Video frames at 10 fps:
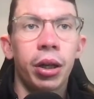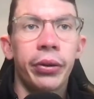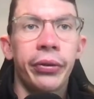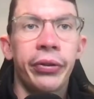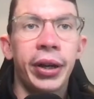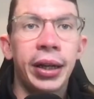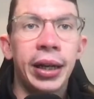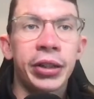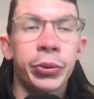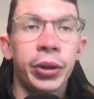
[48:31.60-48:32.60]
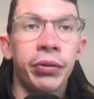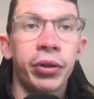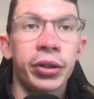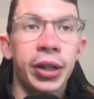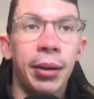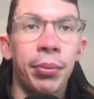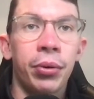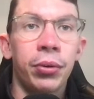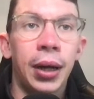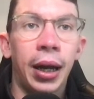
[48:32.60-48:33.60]
City next week, for
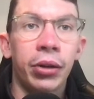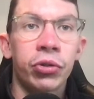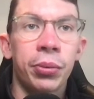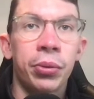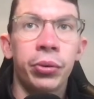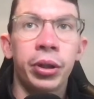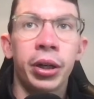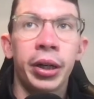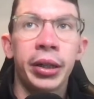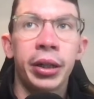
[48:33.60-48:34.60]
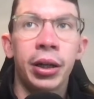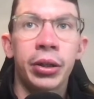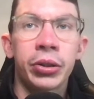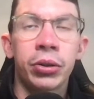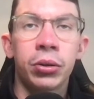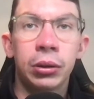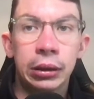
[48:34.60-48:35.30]
example, and triple United and Arsenal.